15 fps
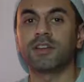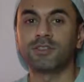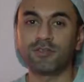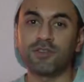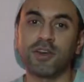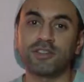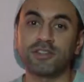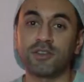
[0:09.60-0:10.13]

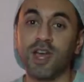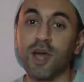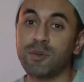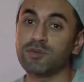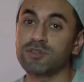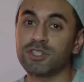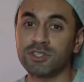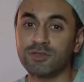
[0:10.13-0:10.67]
Right, so
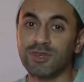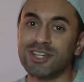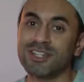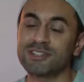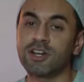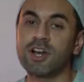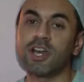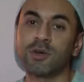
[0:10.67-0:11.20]
Apple just
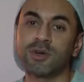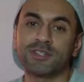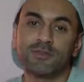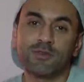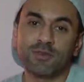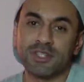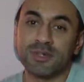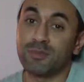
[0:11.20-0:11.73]
released iOS
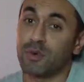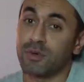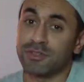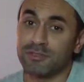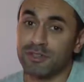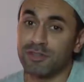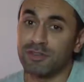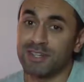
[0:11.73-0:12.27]

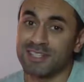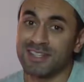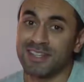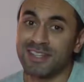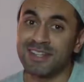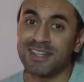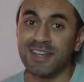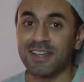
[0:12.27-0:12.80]
14.3
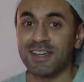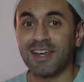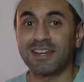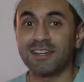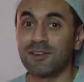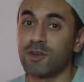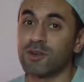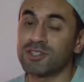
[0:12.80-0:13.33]
recently,
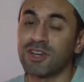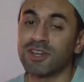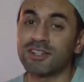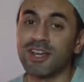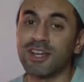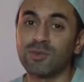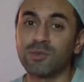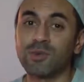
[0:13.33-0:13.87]
and alongside
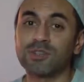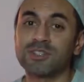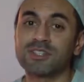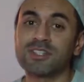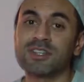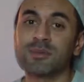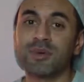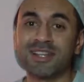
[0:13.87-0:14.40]
that was
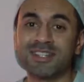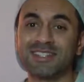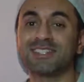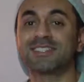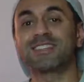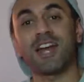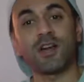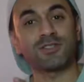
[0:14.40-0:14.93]
the ability
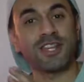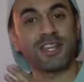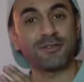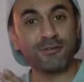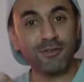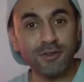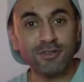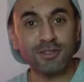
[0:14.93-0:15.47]
to now take
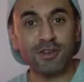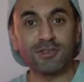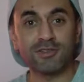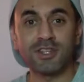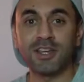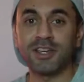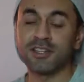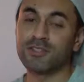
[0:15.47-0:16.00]

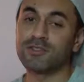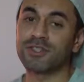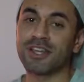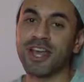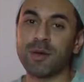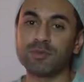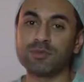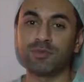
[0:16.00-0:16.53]
photos
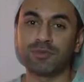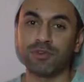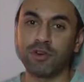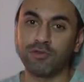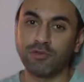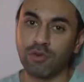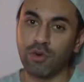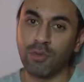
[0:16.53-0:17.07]
using Apple
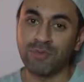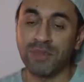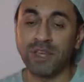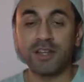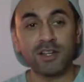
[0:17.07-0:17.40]
ProRAW.